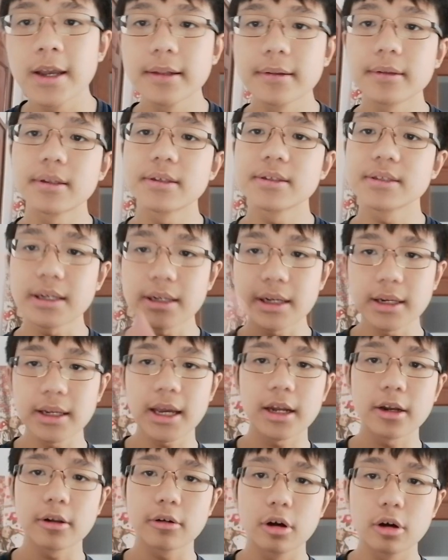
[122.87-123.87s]
Now the second
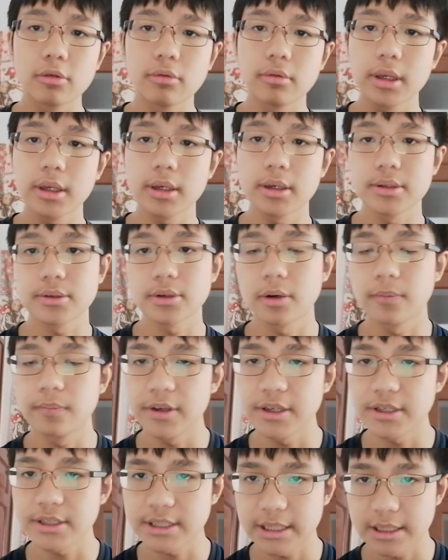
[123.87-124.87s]
category is
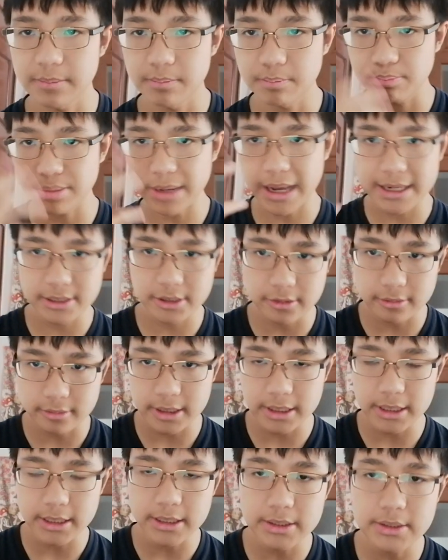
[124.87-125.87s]
obviously
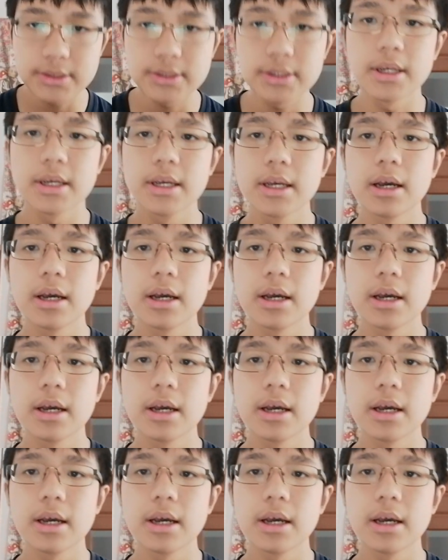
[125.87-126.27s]
batteries,